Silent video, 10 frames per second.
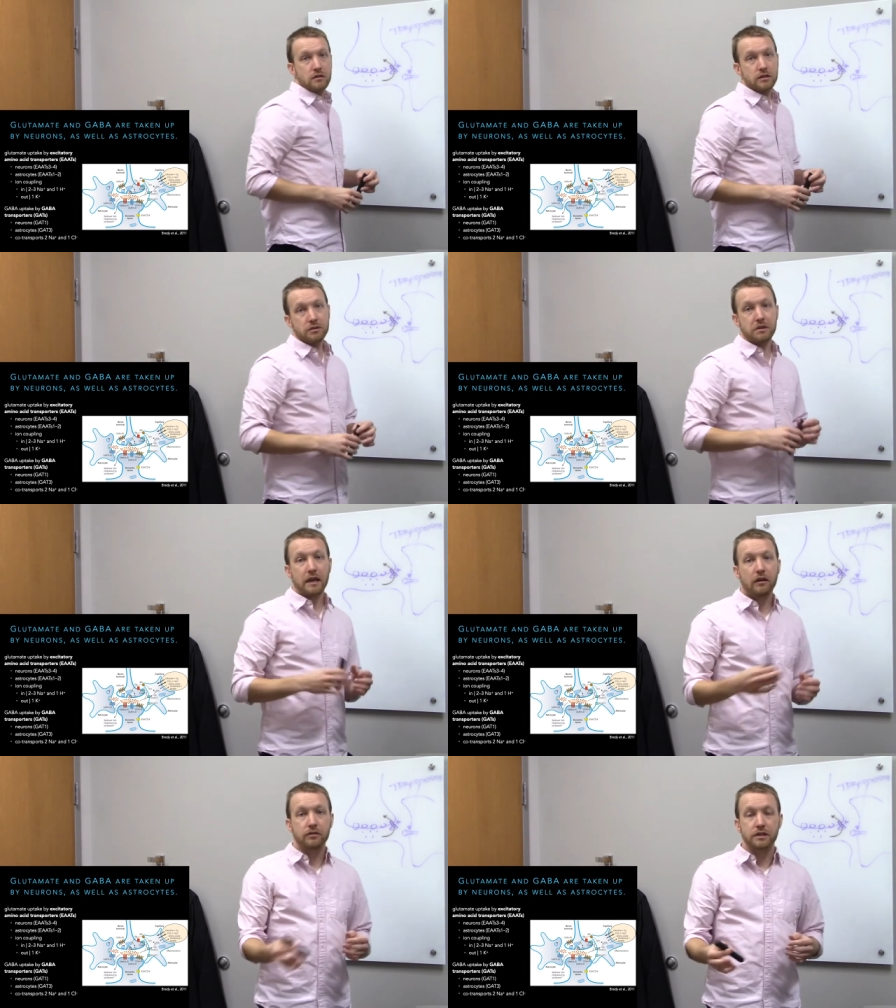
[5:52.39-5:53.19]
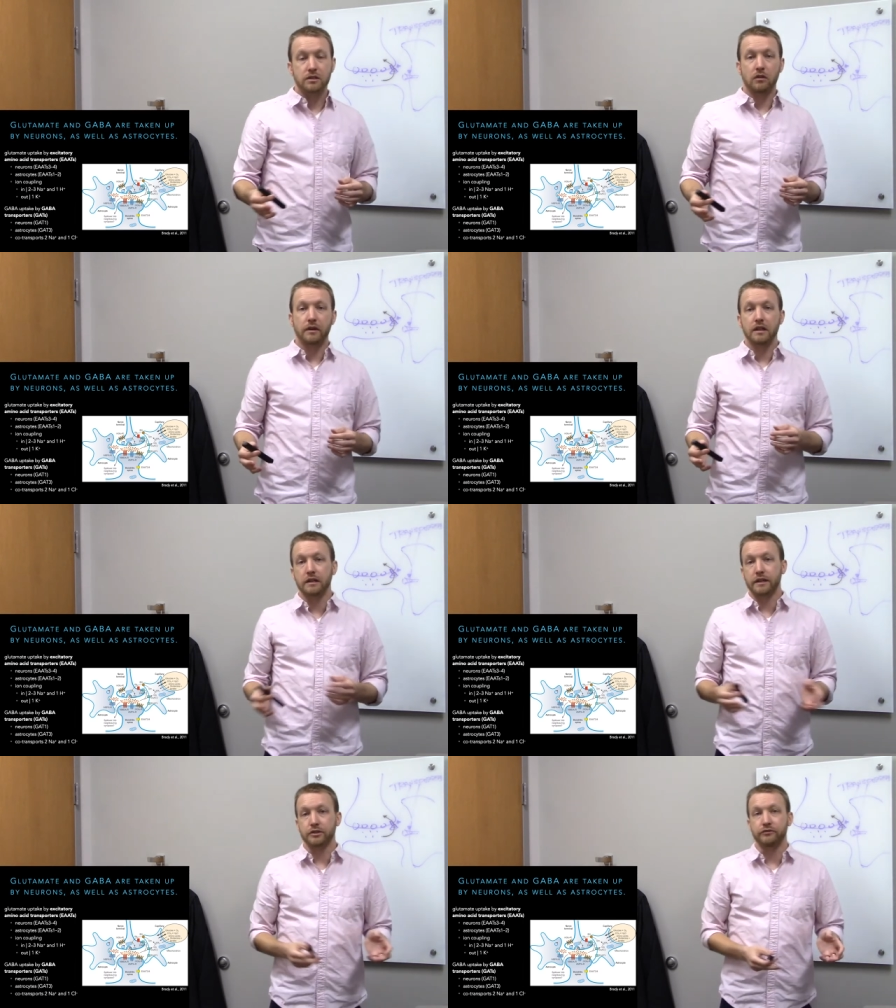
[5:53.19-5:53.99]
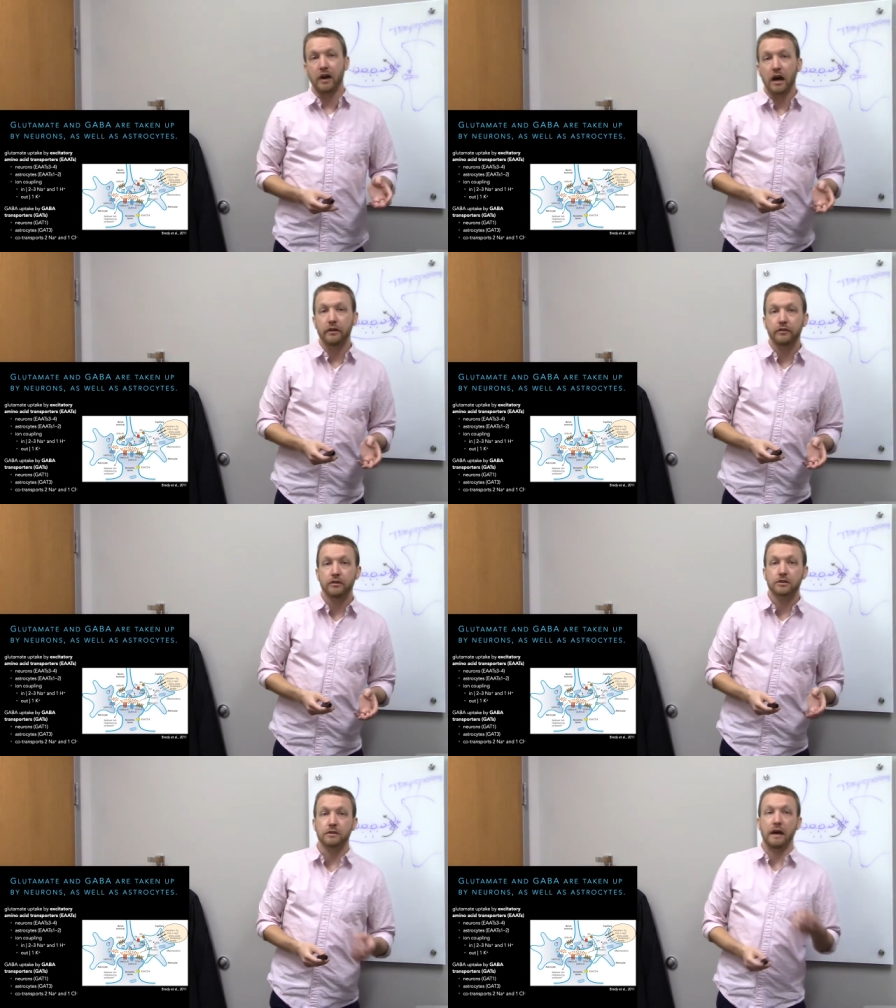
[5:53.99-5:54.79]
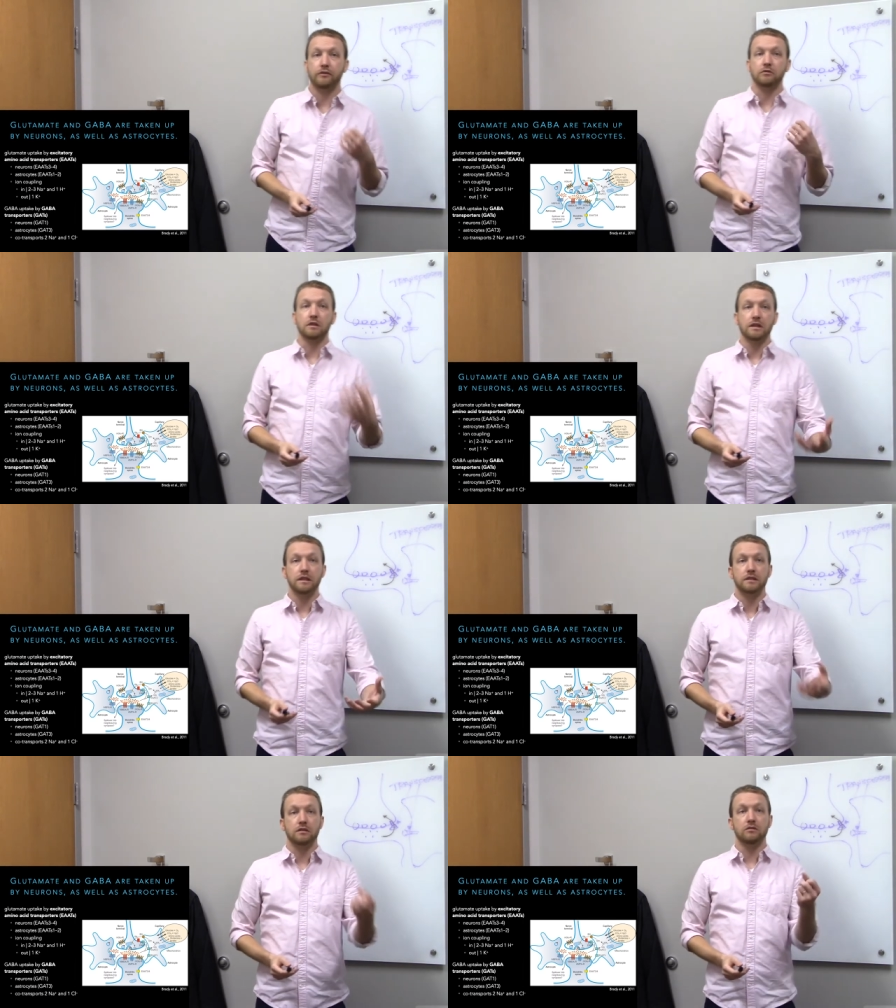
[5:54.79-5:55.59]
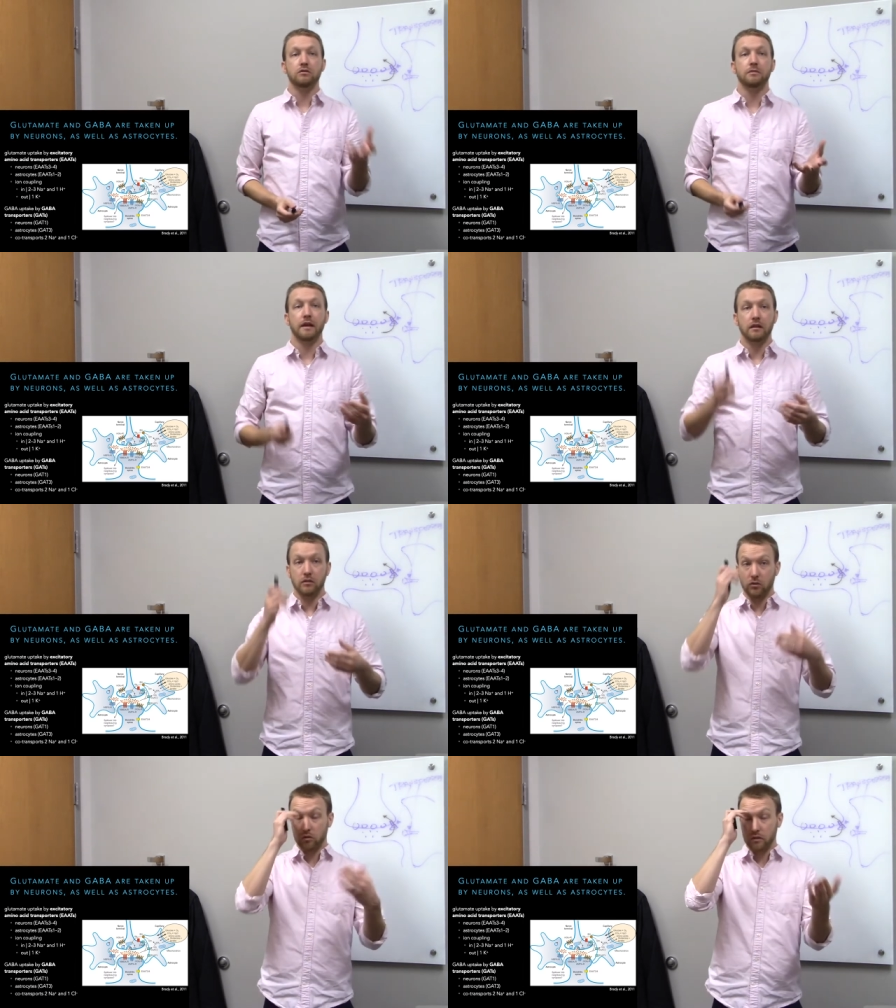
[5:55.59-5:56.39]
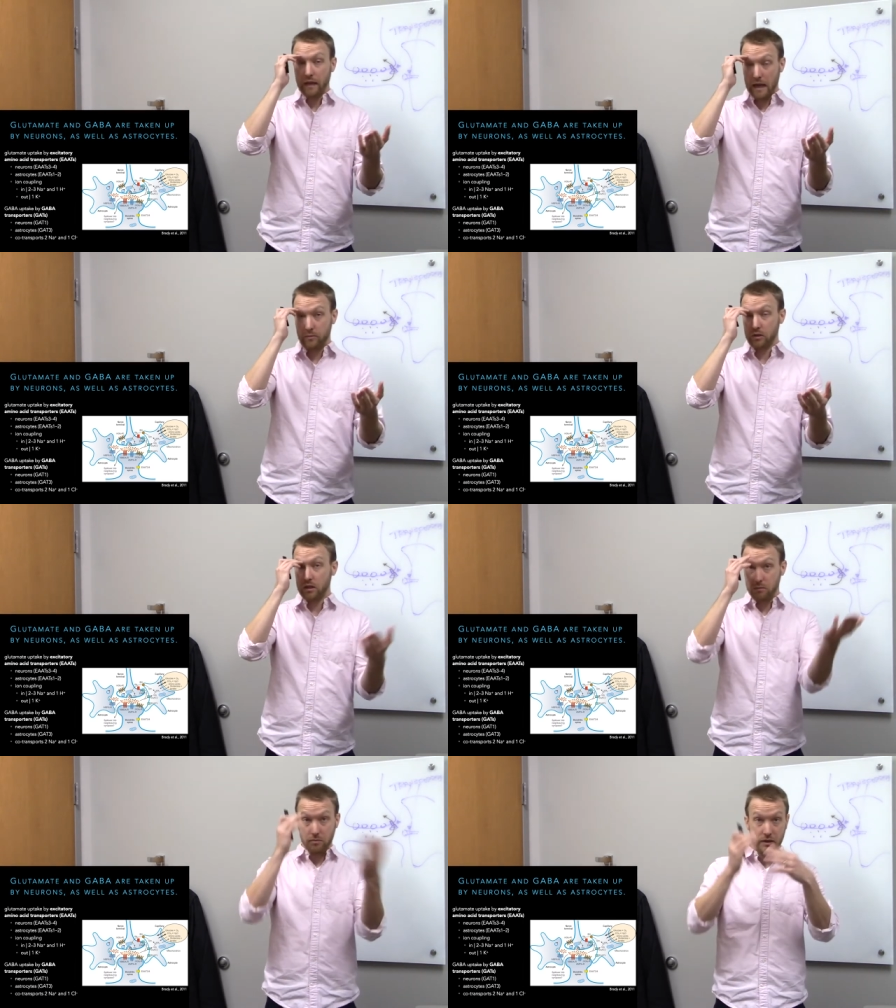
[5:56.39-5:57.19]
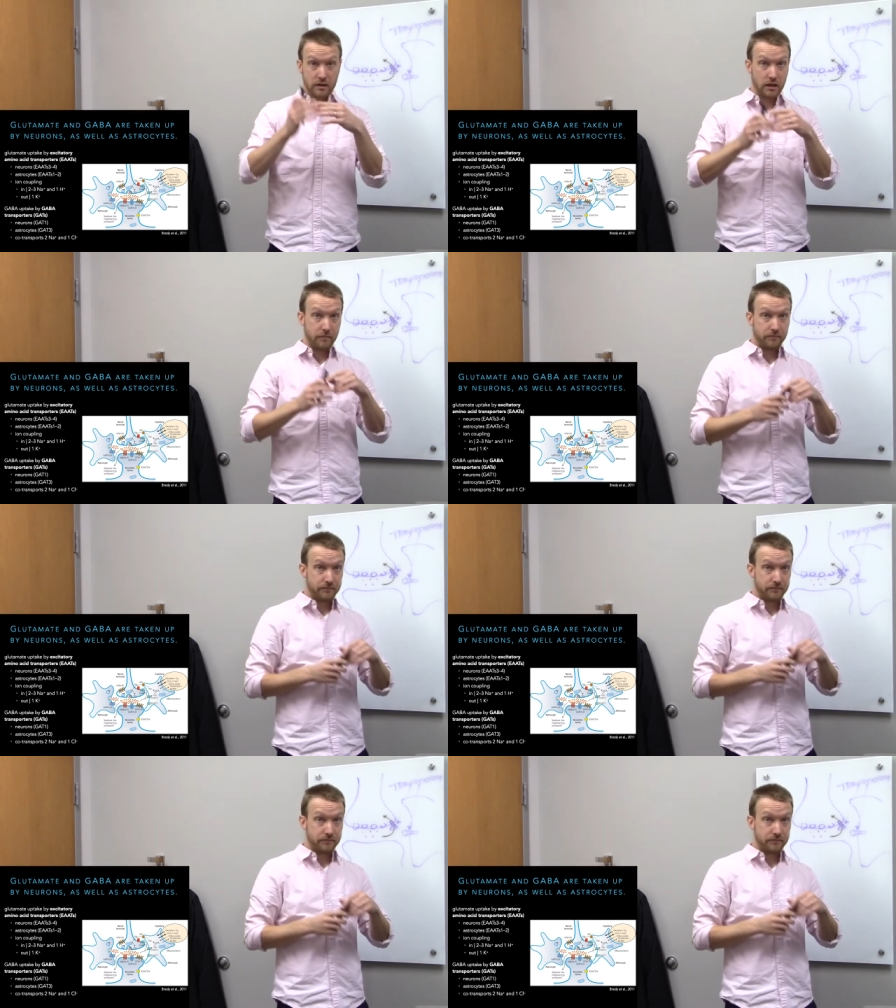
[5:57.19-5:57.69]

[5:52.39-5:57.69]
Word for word: So we encountered this already in lecture 5. So after release, glutamate or GABA can be picked up.